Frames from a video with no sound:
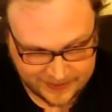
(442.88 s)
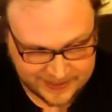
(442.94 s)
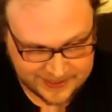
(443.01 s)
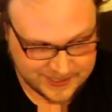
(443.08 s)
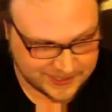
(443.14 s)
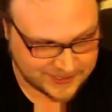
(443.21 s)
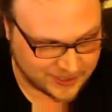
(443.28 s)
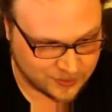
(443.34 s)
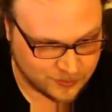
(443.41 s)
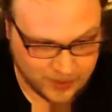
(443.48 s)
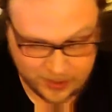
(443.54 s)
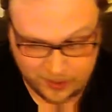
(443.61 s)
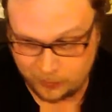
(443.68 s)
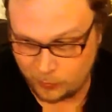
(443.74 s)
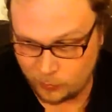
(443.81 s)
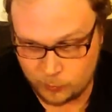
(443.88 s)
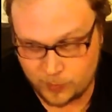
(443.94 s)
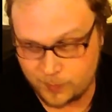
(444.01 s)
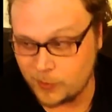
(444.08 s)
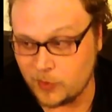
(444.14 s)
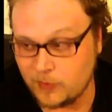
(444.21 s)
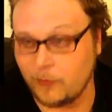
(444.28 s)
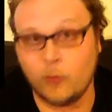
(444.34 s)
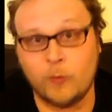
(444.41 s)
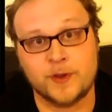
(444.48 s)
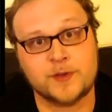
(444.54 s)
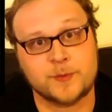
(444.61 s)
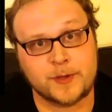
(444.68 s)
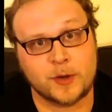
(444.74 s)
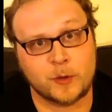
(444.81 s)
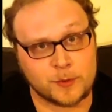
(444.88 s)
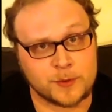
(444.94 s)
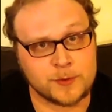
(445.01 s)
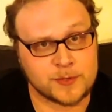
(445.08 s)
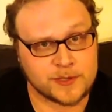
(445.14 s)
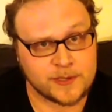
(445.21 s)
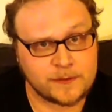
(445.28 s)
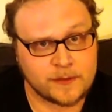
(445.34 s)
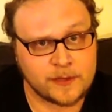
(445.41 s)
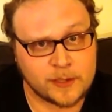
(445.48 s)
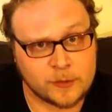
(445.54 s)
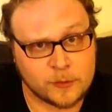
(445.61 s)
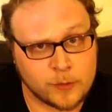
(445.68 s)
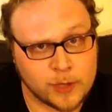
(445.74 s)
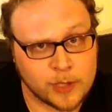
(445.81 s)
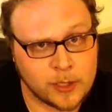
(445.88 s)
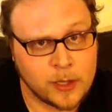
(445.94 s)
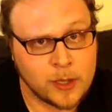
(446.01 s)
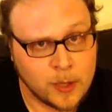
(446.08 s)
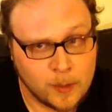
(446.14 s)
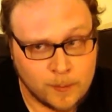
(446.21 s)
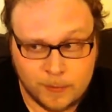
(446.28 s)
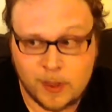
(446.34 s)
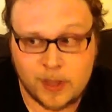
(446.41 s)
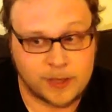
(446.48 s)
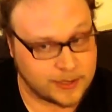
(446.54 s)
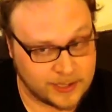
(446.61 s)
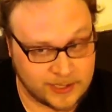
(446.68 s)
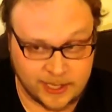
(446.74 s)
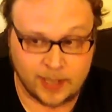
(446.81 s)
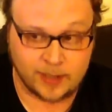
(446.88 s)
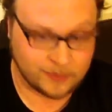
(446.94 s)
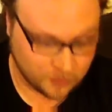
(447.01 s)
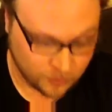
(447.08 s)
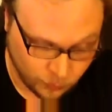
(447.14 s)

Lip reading: Feast is incredible removal, which we don't usually see in green, but yeah,